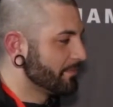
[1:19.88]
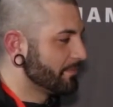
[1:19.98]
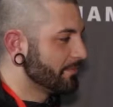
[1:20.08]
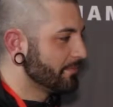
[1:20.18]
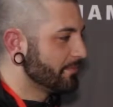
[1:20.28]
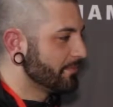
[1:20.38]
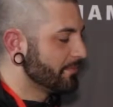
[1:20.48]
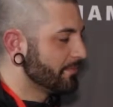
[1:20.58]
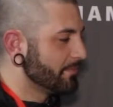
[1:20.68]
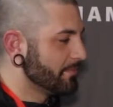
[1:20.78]

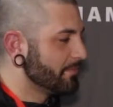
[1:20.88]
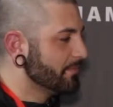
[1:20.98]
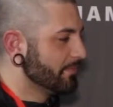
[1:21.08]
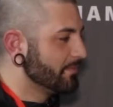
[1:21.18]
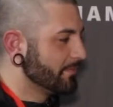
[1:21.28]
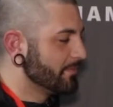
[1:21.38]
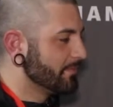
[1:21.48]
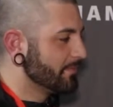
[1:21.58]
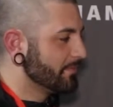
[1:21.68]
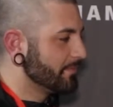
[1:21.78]

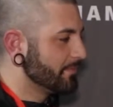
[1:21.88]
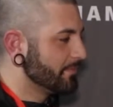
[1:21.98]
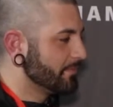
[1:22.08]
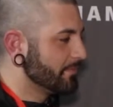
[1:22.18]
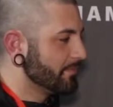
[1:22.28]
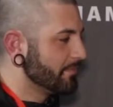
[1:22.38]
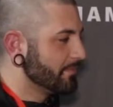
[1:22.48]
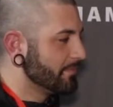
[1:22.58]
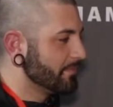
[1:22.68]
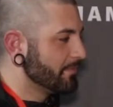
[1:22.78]

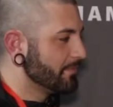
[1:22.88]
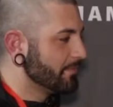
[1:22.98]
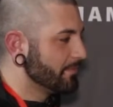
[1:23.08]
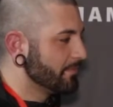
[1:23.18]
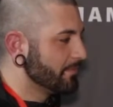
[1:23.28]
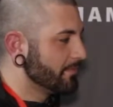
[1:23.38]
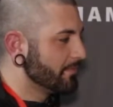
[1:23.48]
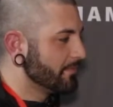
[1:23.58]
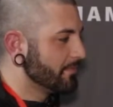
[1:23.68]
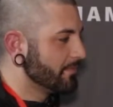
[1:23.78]

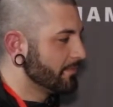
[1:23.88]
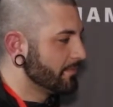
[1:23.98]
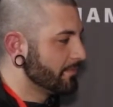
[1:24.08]
[no speech]